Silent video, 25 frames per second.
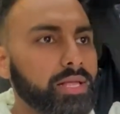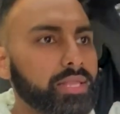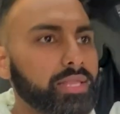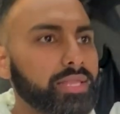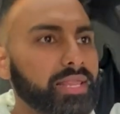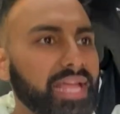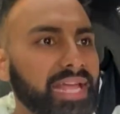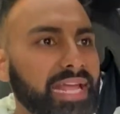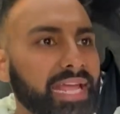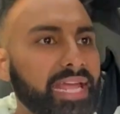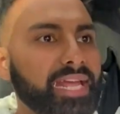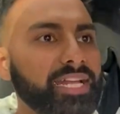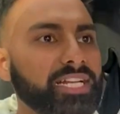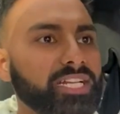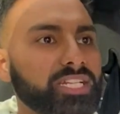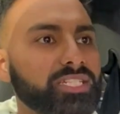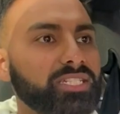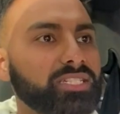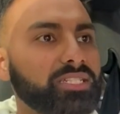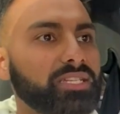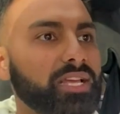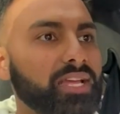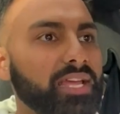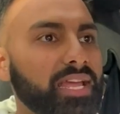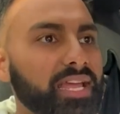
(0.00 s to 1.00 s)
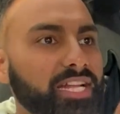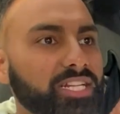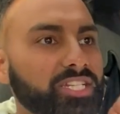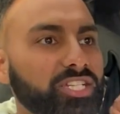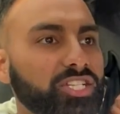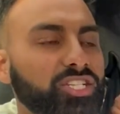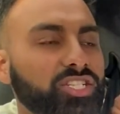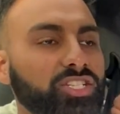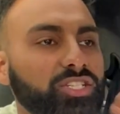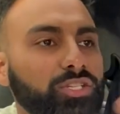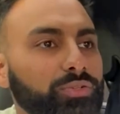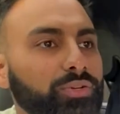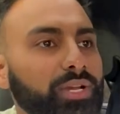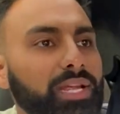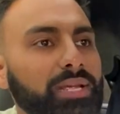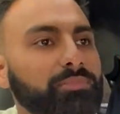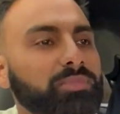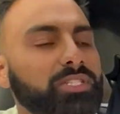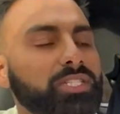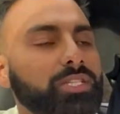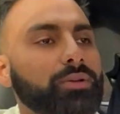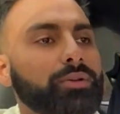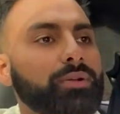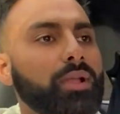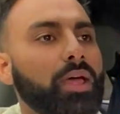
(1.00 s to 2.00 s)
Like, it just
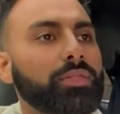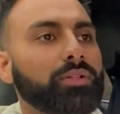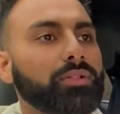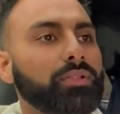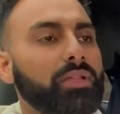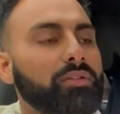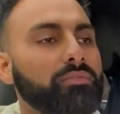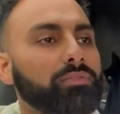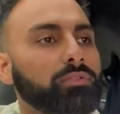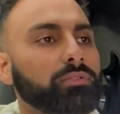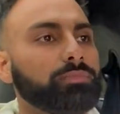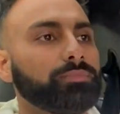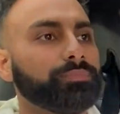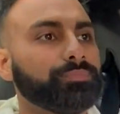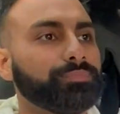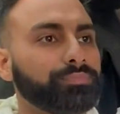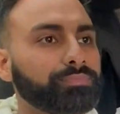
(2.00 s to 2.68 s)
screams to another level.